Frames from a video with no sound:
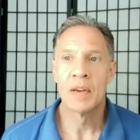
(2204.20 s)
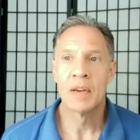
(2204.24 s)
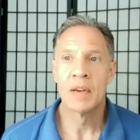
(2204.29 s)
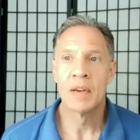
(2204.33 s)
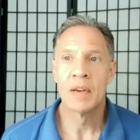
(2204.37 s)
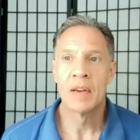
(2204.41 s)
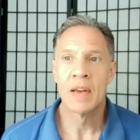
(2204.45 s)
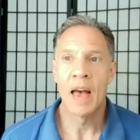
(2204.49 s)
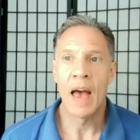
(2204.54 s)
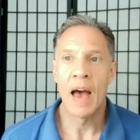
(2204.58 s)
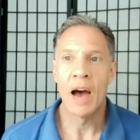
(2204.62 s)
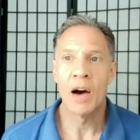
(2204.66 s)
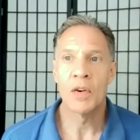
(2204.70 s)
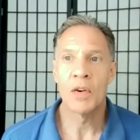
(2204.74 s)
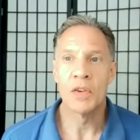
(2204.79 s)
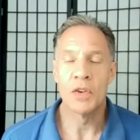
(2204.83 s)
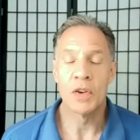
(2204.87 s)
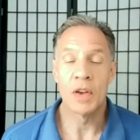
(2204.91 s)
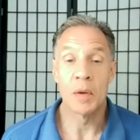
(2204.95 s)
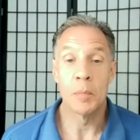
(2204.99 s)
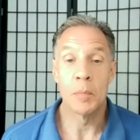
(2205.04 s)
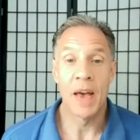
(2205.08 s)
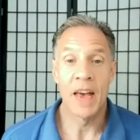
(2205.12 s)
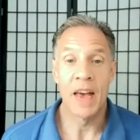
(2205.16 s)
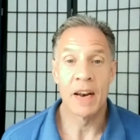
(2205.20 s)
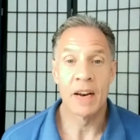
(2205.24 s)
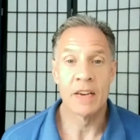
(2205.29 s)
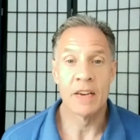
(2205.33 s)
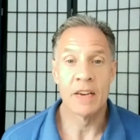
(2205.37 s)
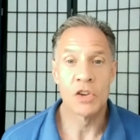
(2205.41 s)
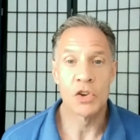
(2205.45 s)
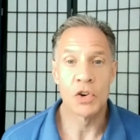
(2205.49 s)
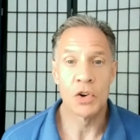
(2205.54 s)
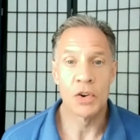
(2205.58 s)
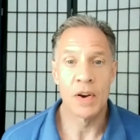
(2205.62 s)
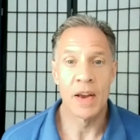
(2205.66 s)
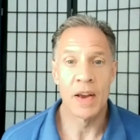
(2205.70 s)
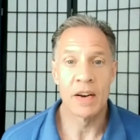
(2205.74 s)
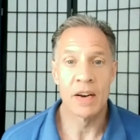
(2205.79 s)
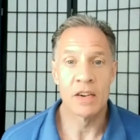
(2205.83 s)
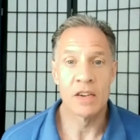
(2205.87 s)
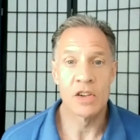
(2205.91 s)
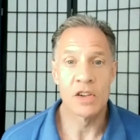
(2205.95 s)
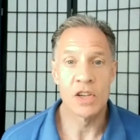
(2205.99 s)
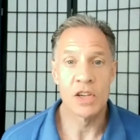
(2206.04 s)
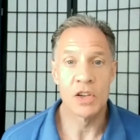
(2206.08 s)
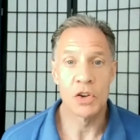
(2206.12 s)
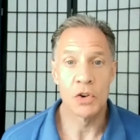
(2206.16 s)
how you can manage your
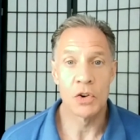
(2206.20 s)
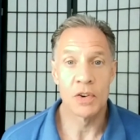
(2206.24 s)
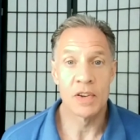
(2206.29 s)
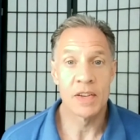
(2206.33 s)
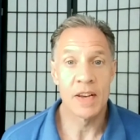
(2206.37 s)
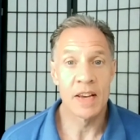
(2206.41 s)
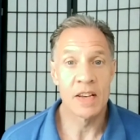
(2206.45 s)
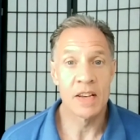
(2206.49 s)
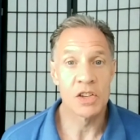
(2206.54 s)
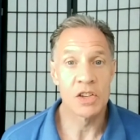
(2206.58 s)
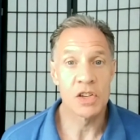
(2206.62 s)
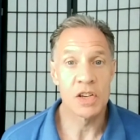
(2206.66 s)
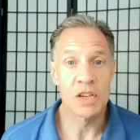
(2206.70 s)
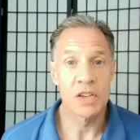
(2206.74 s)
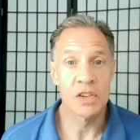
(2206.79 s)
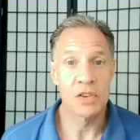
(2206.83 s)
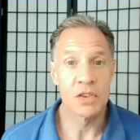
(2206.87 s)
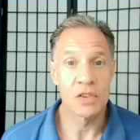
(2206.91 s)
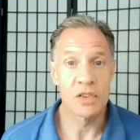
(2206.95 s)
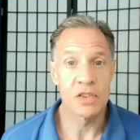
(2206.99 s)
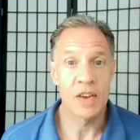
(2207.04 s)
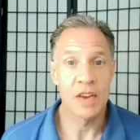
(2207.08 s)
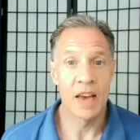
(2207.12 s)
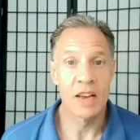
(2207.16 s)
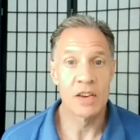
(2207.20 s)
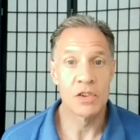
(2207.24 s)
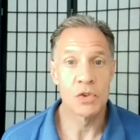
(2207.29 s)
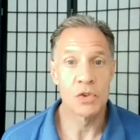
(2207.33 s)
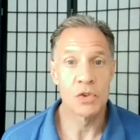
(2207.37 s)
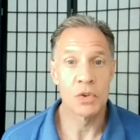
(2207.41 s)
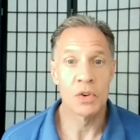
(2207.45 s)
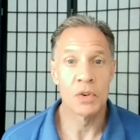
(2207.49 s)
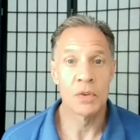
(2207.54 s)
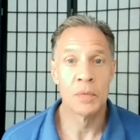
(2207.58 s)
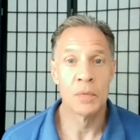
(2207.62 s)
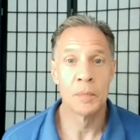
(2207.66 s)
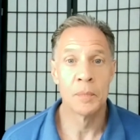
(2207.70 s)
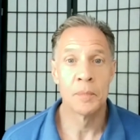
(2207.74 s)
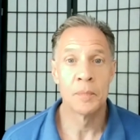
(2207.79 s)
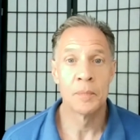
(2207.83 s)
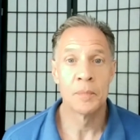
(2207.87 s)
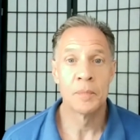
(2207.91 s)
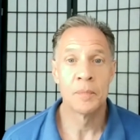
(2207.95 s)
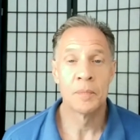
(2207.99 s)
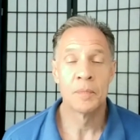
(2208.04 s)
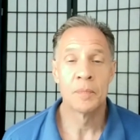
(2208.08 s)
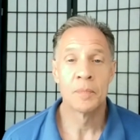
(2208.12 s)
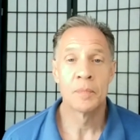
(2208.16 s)
energy, your attention, your schedule,
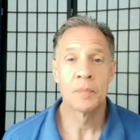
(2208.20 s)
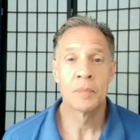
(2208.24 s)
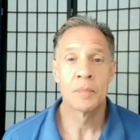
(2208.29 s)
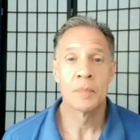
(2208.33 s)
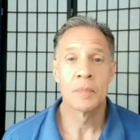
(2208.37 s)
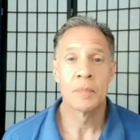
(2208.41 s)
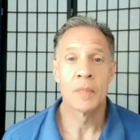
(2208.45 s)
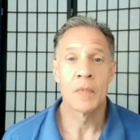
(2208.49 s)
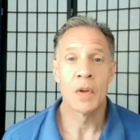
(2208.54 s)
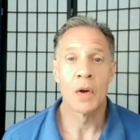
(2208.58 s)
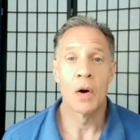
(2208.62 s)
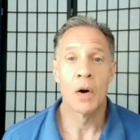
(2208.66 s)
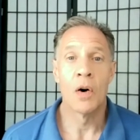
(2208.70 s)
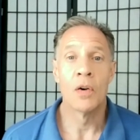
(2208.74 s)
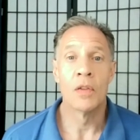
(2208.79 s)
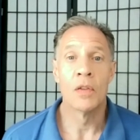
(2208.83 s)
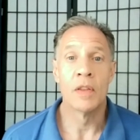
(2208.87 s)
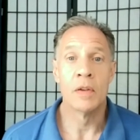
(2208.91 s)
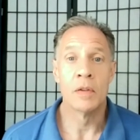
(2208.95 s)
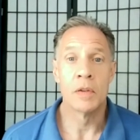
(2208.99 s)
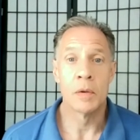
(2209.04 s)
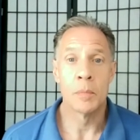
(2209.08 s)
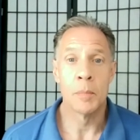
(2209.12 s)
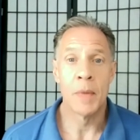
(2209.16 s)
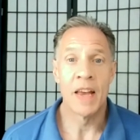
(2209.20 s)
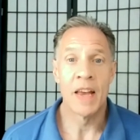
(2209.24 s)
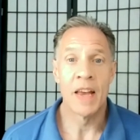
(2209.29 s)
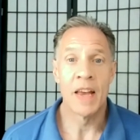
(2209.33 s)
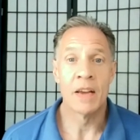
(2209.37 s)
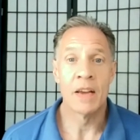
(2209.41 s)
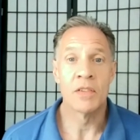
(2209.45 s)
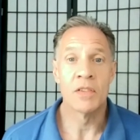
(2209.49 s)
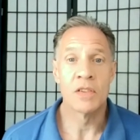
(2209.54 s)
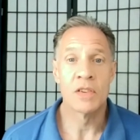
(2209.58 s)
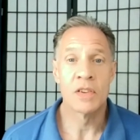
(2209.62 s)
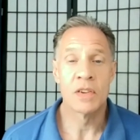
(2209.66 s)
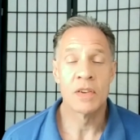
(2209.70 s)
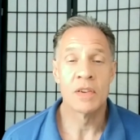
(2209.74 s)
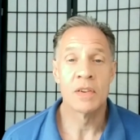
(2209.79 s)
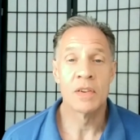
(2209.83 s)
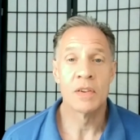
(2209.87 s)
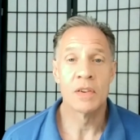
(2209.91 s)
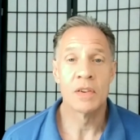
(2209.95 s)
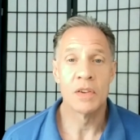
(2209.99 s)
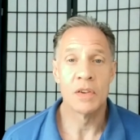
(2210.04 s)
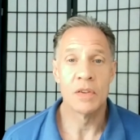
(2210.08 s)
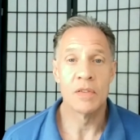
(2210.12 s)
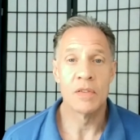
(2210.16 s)
all the demands
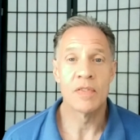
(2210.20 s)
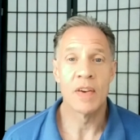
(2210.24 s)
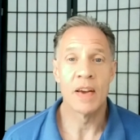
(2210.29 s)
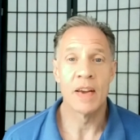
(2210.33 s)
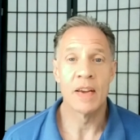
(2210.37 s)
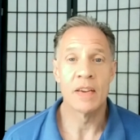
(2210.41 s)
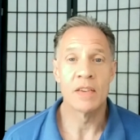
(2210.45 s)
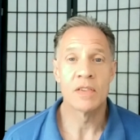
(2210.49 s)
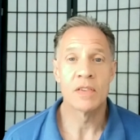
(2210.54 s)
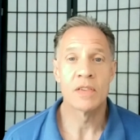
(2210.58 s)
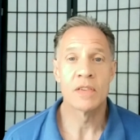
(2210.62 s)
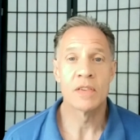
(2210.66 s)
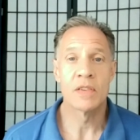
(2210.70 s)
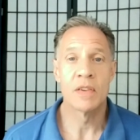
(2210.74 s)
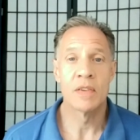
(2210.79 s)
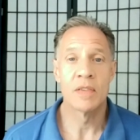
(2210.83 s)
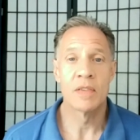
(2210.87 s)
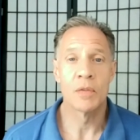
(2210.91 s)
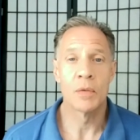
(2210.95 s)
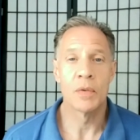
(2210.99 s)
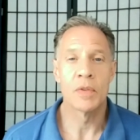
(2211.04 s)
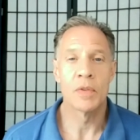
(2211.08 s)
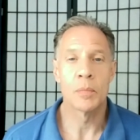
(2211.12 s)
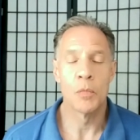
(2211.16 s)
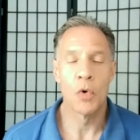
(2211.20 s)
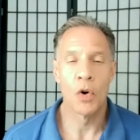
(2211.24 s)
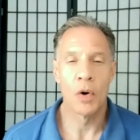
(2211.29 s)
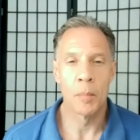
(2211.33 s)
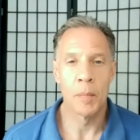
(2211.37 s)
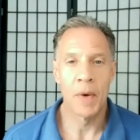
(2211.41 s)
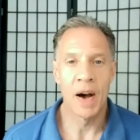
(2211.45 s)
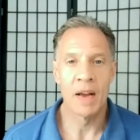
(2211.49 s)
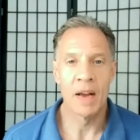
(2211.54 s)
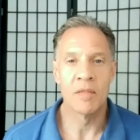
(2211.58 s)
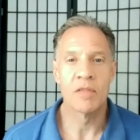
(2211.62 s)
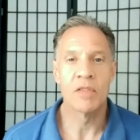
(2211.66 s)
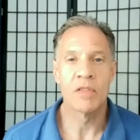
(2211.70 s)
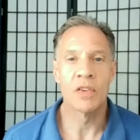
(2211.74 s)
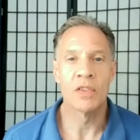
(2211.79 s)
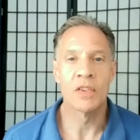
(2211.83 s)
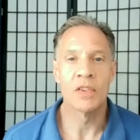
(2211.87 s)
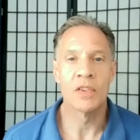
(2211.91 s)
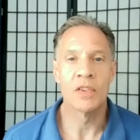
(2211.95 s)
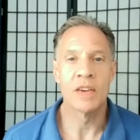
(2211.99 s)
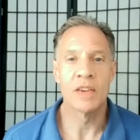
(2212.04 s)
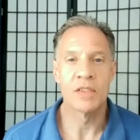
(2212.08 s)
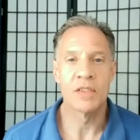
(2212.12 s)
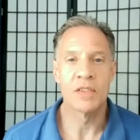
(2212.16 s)
you face with more
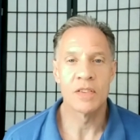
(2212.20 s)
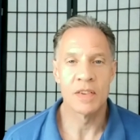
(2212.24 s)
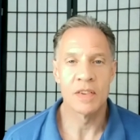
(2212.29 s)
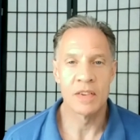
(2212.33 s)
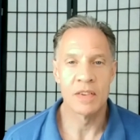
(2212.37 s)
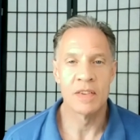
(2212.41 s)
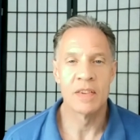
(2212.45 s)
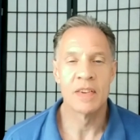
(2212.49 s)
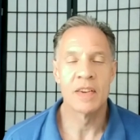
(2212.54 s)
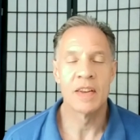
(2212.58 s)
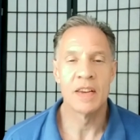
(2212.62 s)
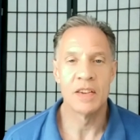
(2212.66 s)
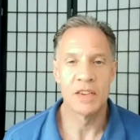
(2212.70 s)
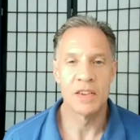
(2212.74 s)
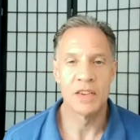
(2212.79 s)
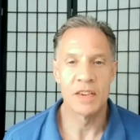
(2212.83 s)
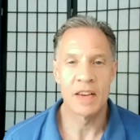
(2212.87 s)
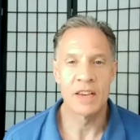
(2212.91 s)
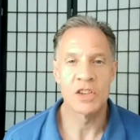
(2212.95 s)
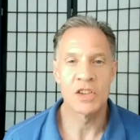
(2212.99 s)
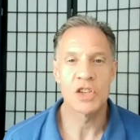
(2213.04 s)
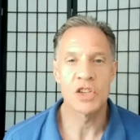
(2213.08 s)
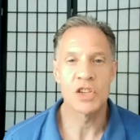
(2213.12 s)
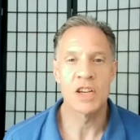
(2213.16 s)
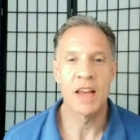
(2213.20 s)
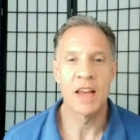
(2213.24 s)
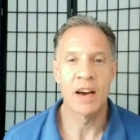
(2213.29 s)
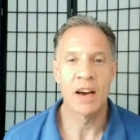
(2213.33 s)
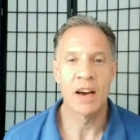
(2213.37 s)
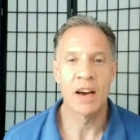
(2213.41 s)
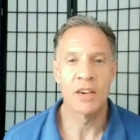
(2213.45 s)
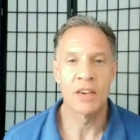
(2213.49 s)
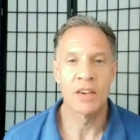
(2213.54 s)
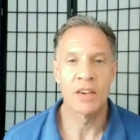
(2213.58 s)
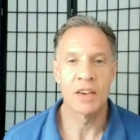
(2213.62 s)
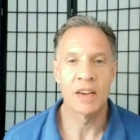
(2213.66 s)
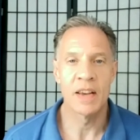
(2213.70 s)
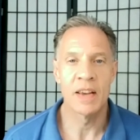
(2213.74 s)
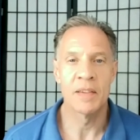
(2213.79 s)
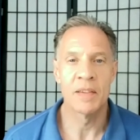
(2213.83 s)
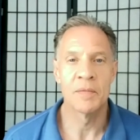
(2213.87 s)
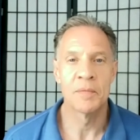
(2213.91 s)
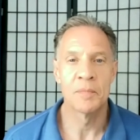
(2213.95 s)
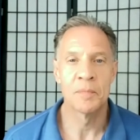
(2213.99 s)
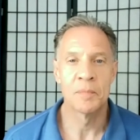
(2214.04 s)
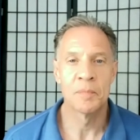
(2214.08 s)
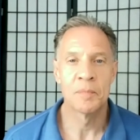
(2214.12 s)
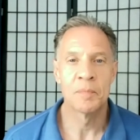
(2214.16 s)
mindfulness and intentionality
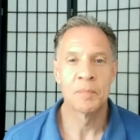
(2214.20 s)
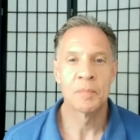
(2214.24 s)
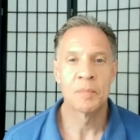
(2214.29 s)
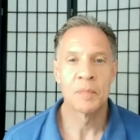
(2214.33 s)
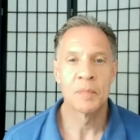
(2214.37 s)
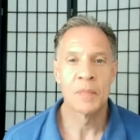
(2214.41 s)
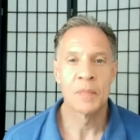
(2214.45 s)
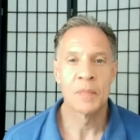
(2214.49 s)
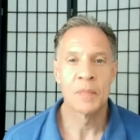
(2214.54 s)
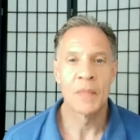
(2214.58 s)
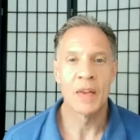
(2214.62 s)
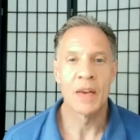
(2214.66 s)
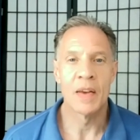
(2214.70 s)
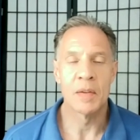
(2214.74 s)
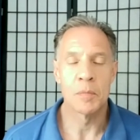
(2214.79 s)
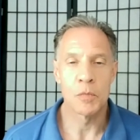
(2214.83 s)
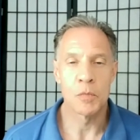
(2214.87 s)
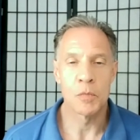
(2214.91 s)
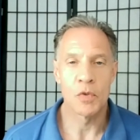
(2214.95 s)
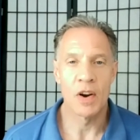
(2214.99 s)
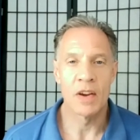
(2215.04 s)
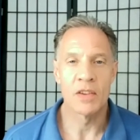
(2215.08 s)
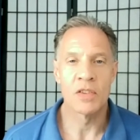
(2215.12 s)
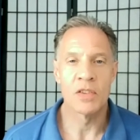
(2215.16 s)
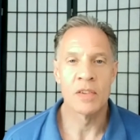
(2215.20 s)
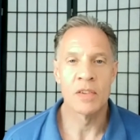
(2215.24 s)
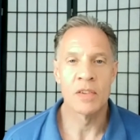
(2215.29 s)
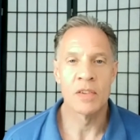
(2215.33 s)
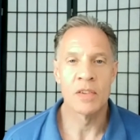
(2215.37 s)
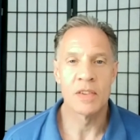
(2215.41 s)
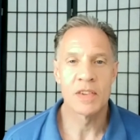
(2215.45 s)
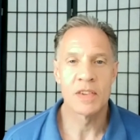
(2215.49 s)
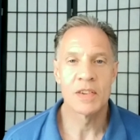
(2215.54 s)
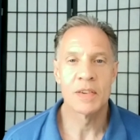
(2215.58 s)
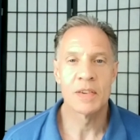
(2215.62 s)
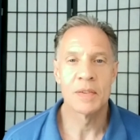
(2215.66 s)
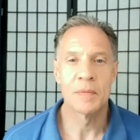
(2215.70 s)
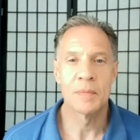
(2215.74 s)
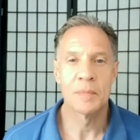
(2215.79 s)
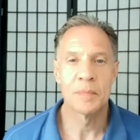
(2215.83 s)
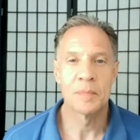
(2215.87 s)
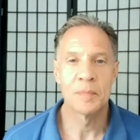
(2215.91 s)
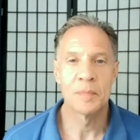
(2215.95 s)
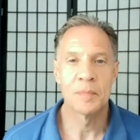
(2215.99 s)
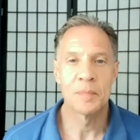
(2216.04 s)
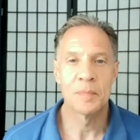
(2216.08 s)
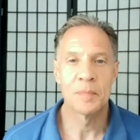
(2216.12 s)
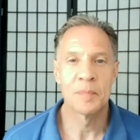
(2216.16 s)
and presence.
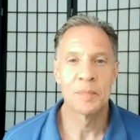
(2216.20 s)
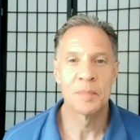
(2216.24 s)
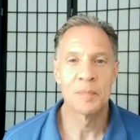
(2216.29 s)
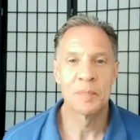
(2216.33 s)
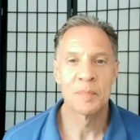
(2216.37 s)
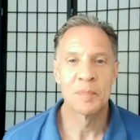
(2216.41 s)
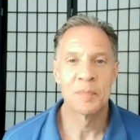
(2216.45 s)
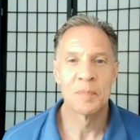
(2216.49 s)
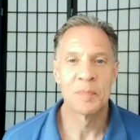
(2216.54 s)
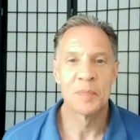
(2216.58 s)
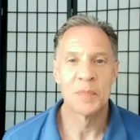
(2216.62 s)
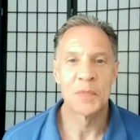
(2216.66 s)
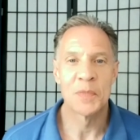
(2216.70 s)
So